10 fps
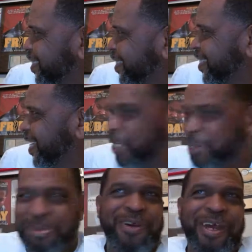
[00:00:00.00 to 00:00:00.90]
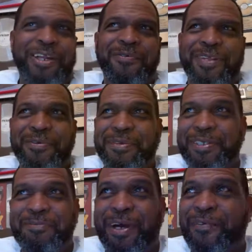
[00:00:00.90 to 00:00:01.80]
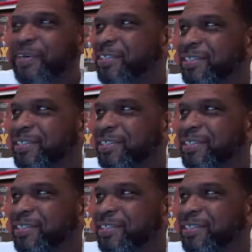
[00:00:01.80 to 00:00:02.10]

I could be right over there with the motherfuckers.